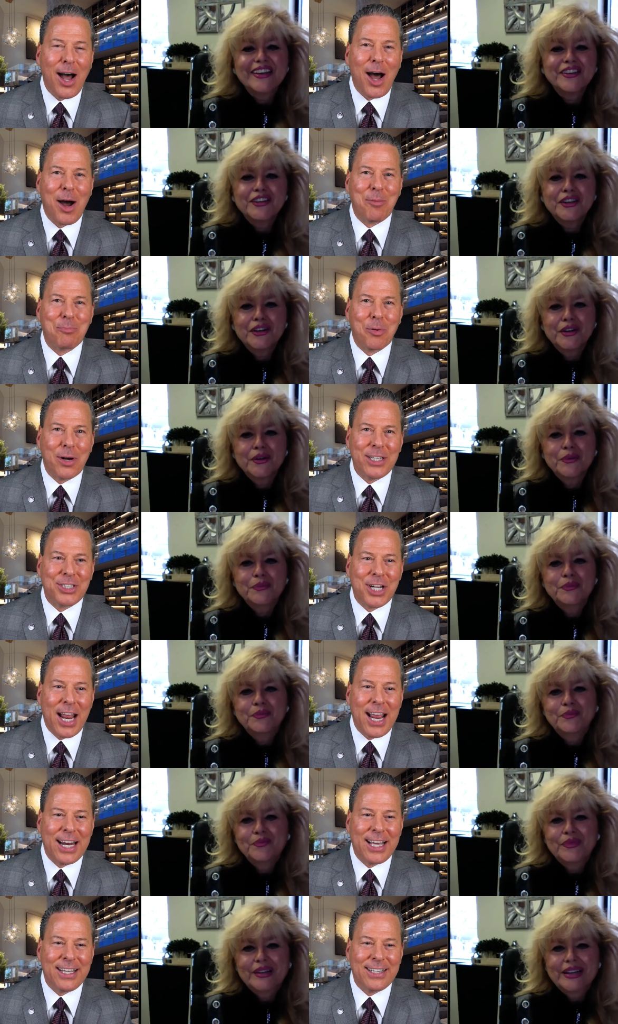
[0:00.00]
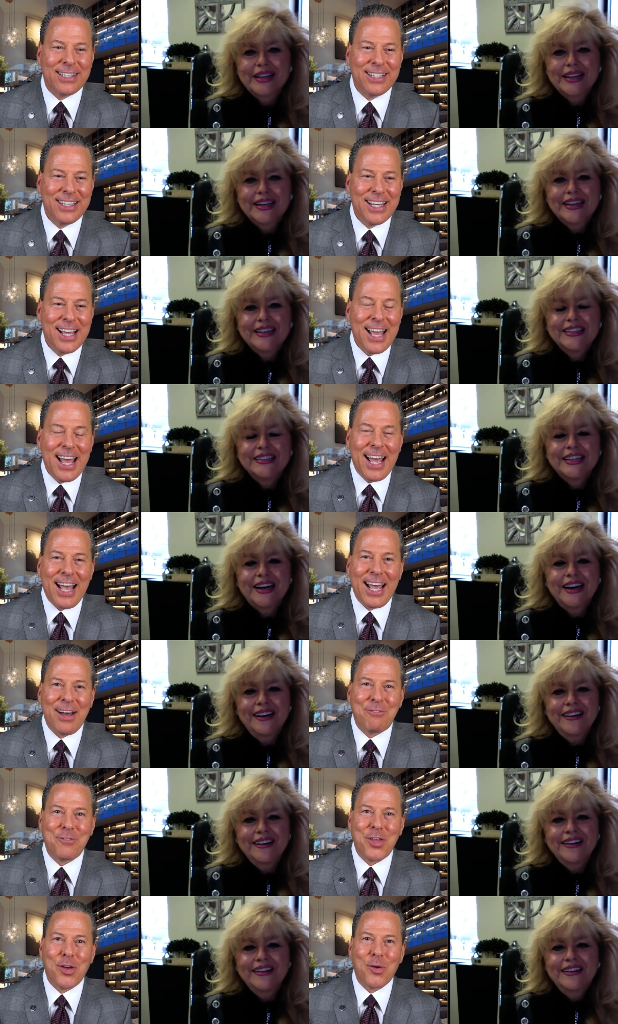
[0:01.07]
Speaker 1: Thank Appreciate you. it.
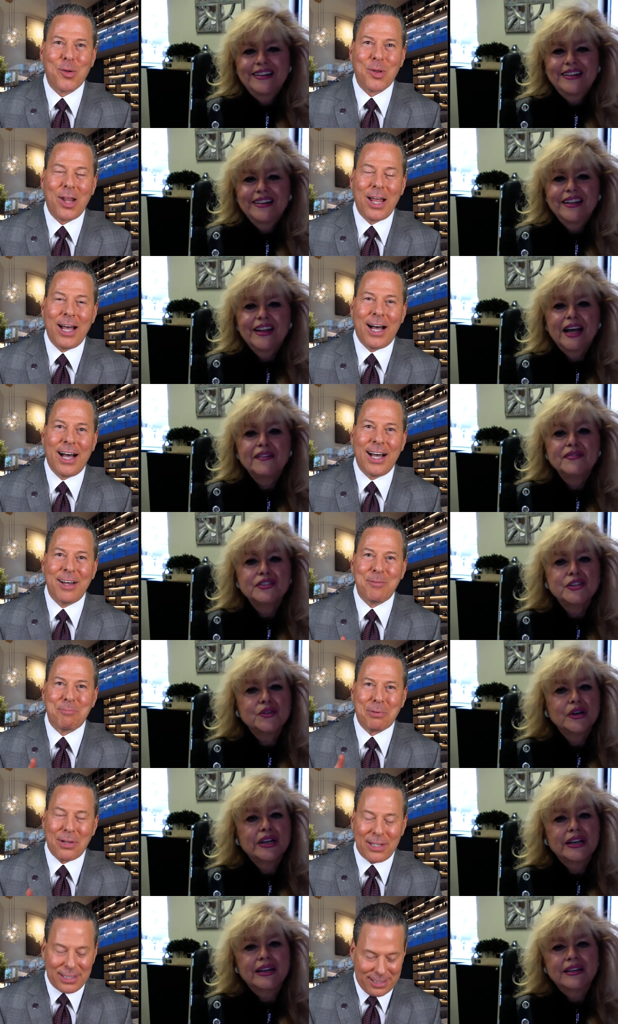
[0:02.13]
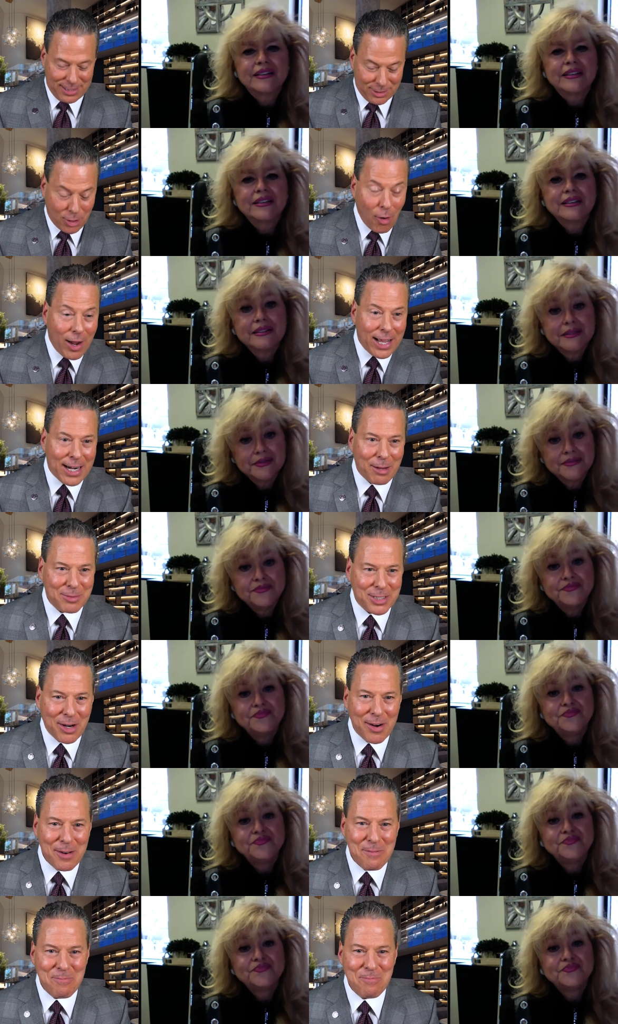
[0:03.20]
If yeah. you uh, go ahead, I'm
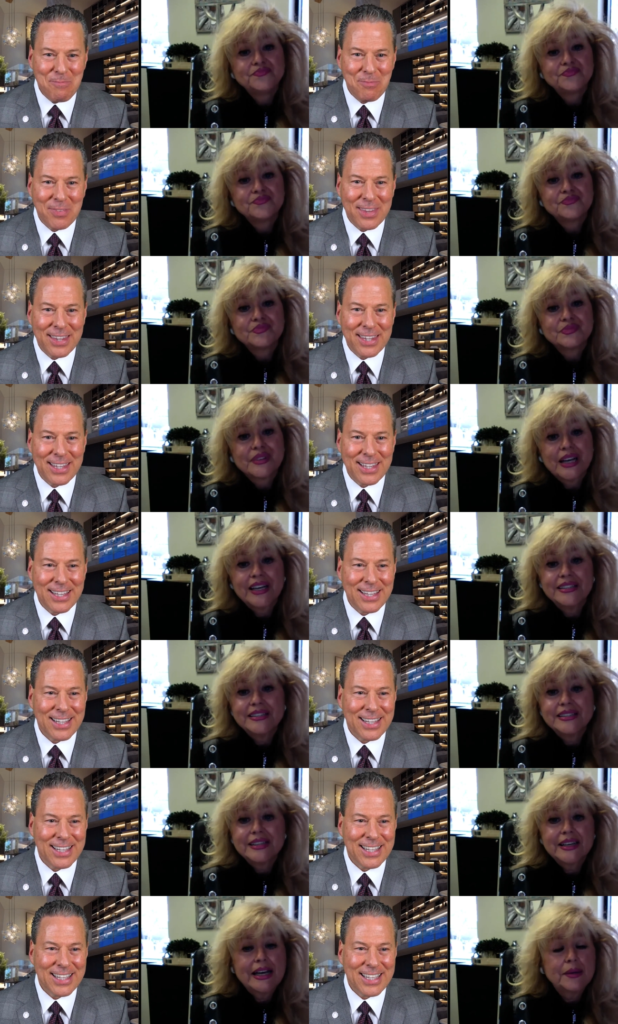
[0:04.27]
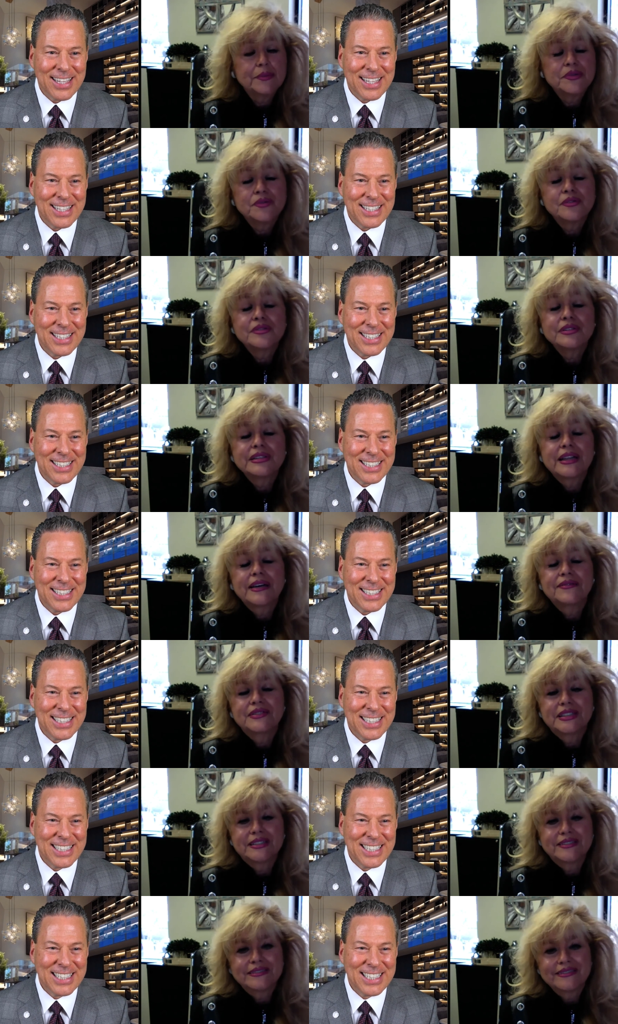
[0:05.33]
sorry.
Speaker 2: I said I absolutely
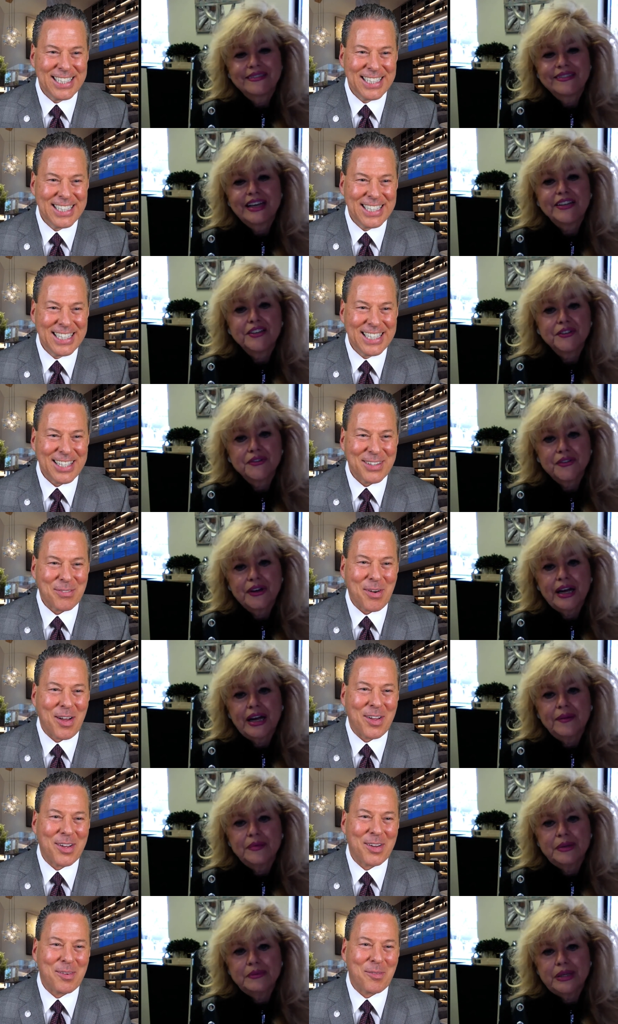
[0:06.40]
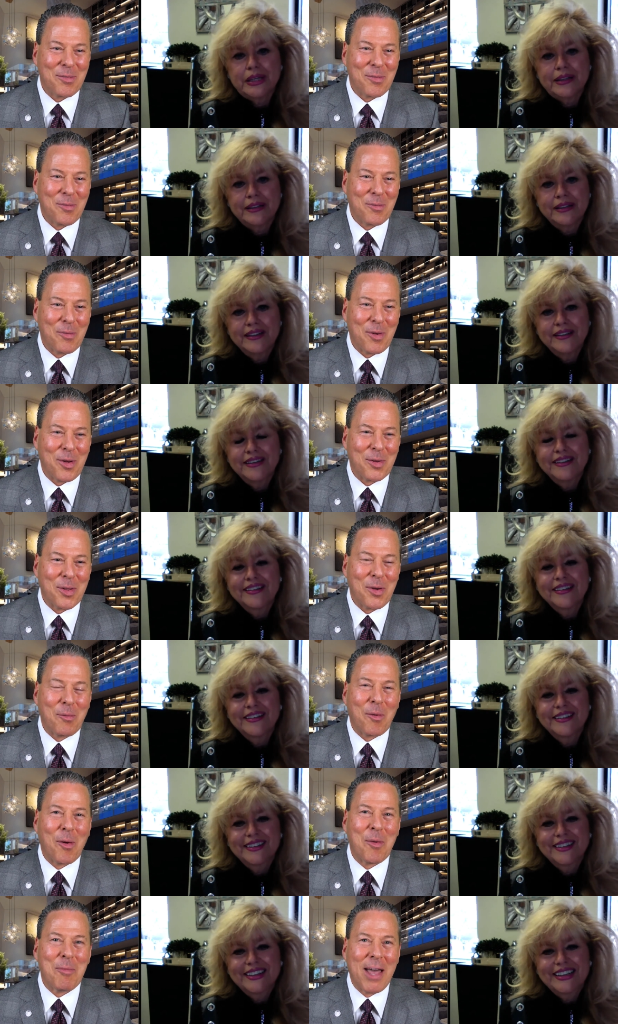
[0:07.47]
loved it. Thank you for well, having me.
Speaker 1: Well, you
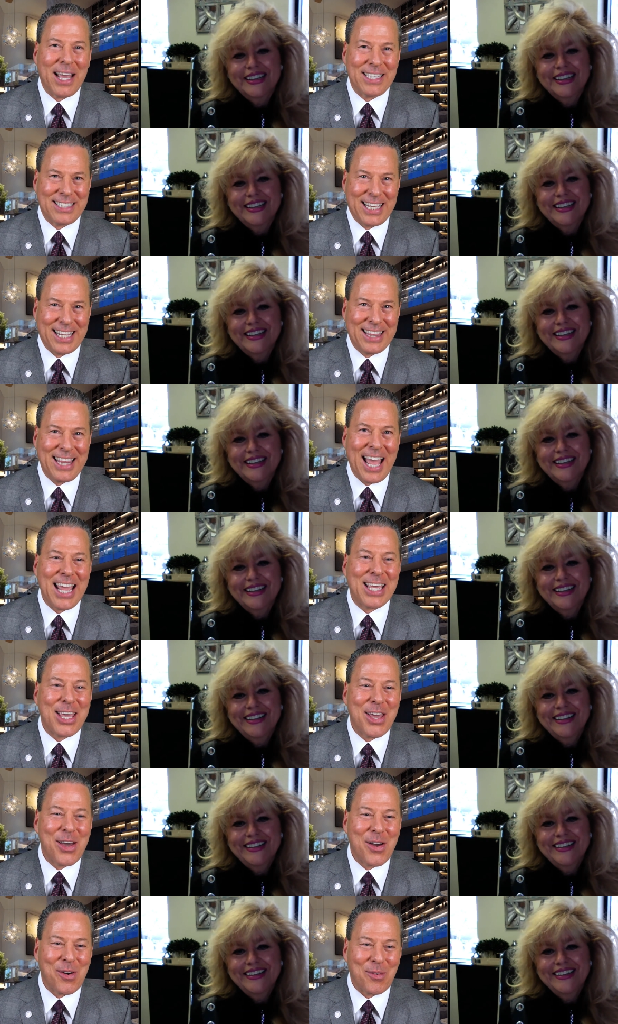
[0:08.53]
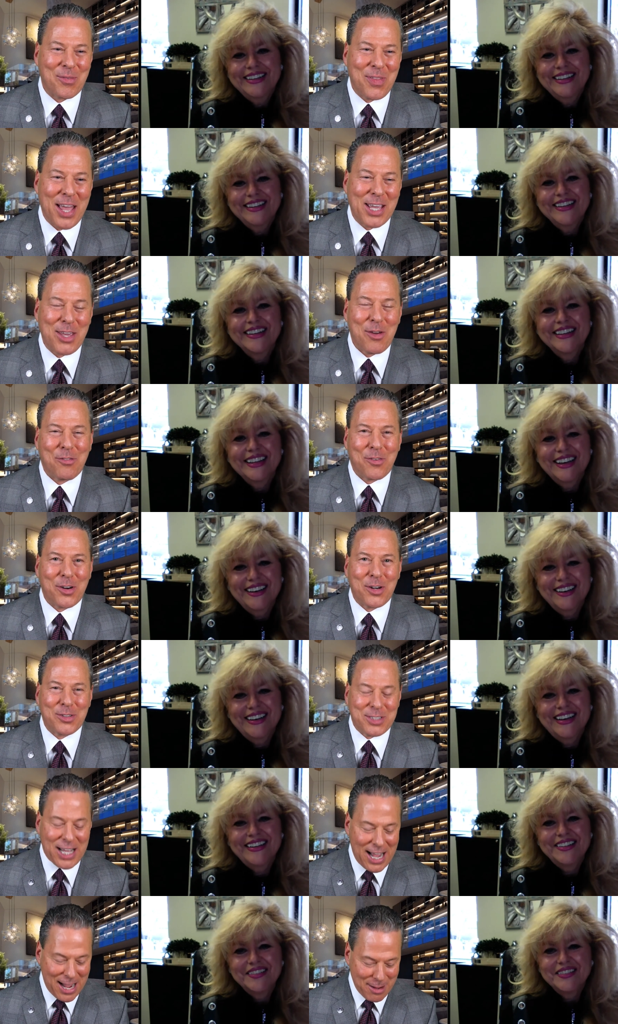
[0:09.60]
were amazing. Thank you. Thank you for your
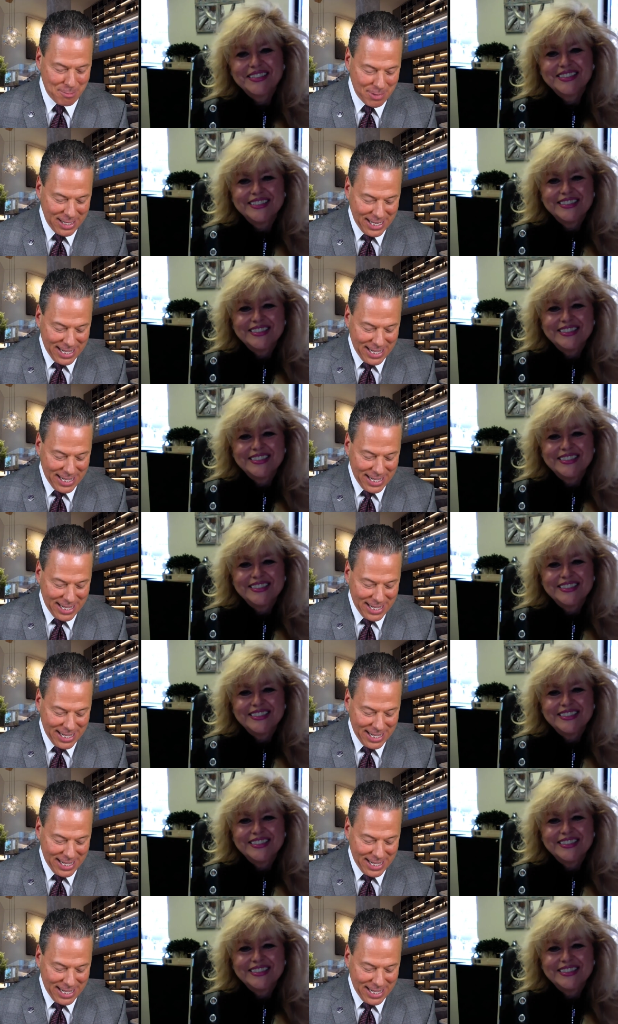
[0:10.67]
time.